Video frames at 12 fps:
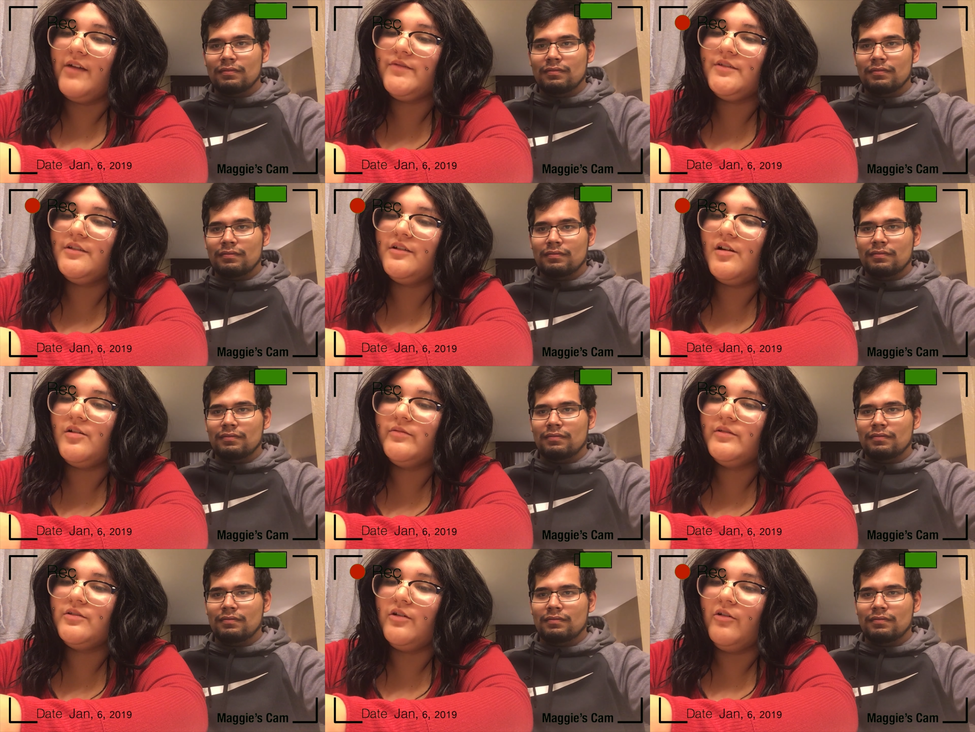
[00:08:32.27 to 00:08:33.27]
Speaker 1: after the
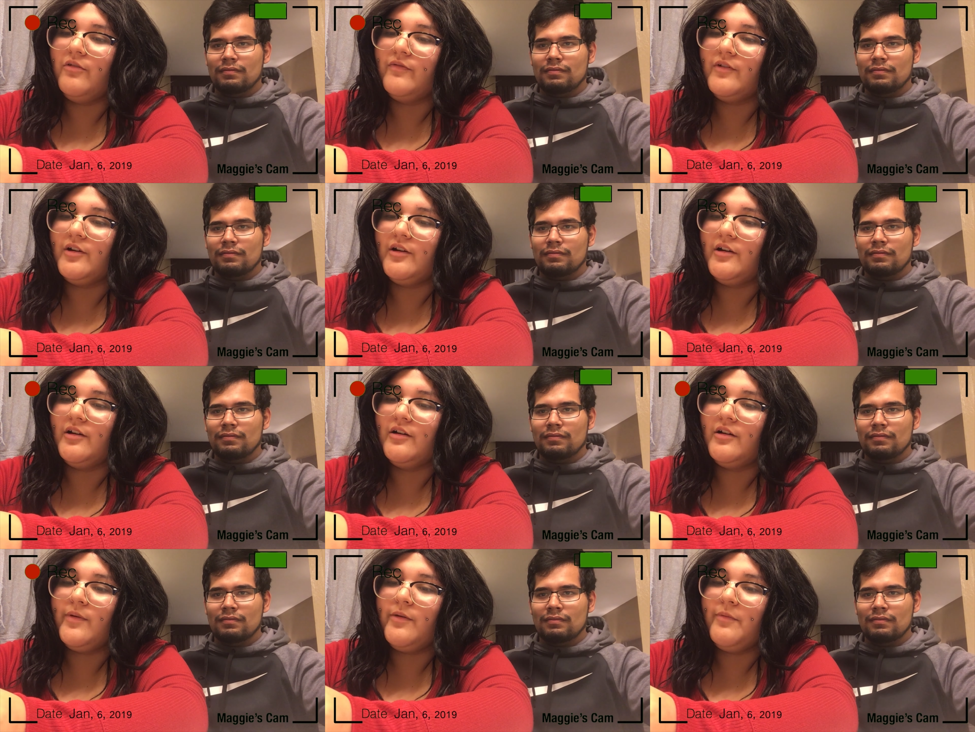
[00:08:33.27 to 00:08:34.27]
con was
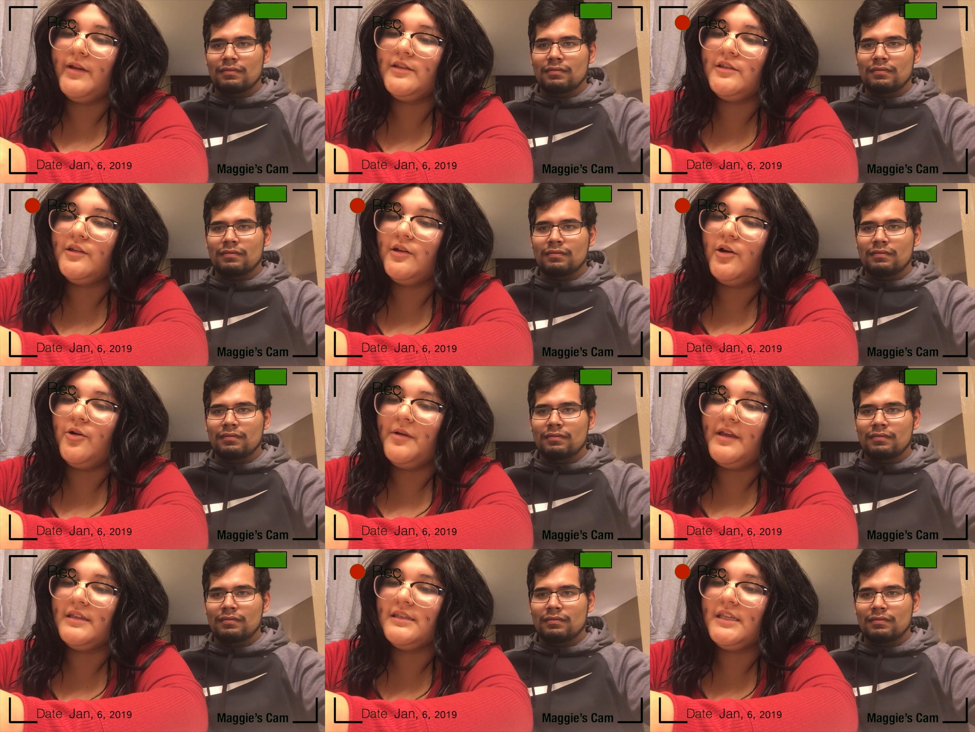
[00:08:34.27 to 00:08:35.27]
over we went to go
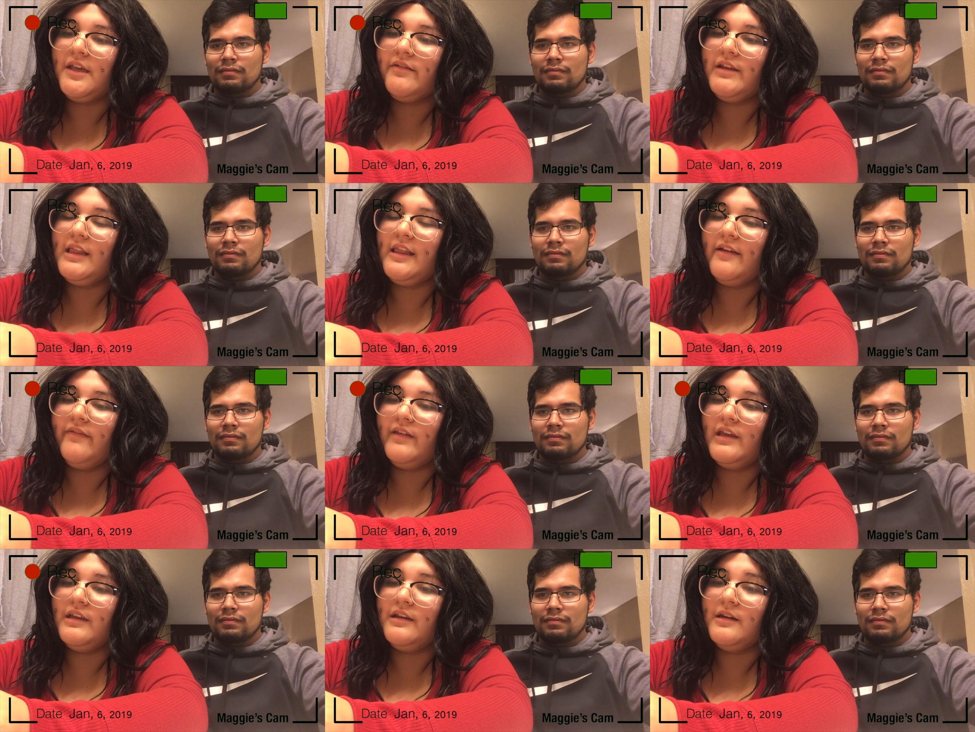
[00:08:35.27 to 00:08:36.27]
get seven
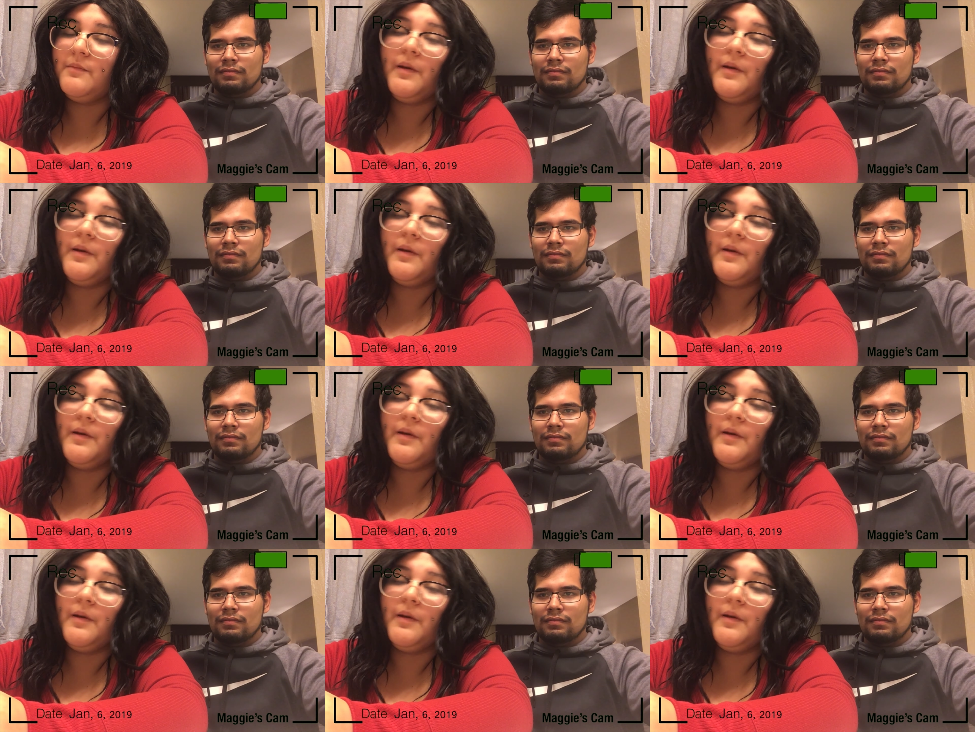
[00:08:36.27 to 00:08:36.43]
eleven, and